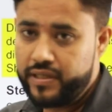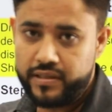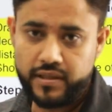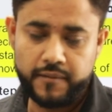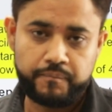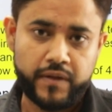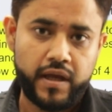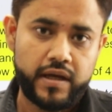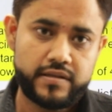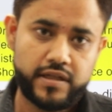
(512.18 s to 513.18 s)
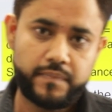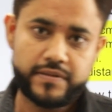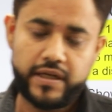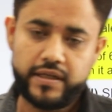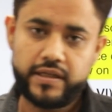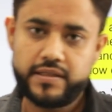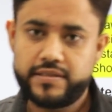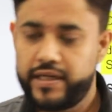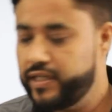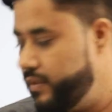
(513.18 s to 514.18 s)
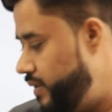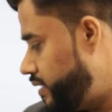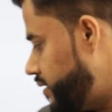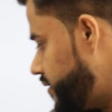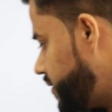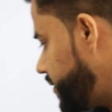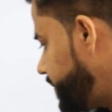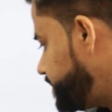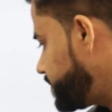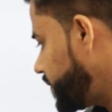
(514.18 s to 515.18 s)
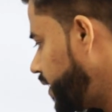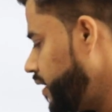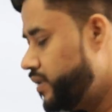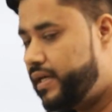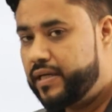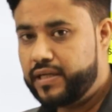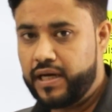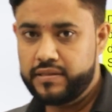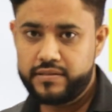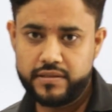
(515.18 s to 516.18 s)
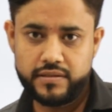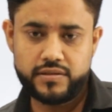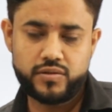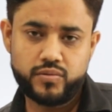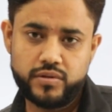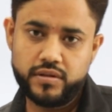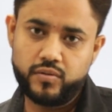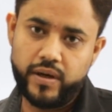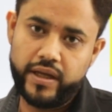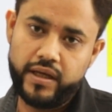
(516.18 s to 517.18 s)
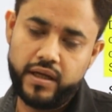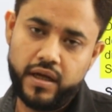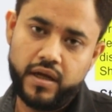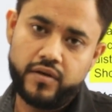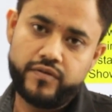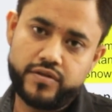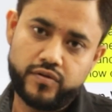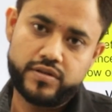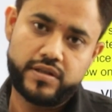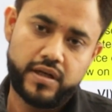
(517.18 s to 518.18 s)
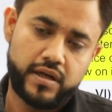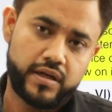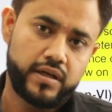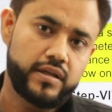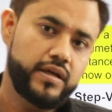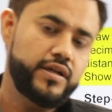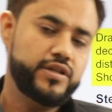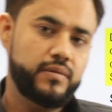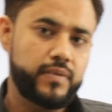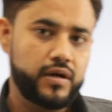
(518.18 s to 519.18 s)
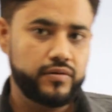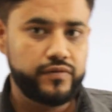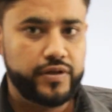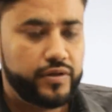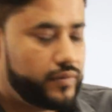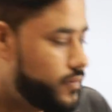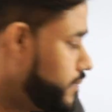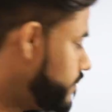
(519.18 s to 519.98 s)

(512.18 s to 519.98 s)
meter, is represented in centimeters. That answers to the query which was there in the initial part of the video.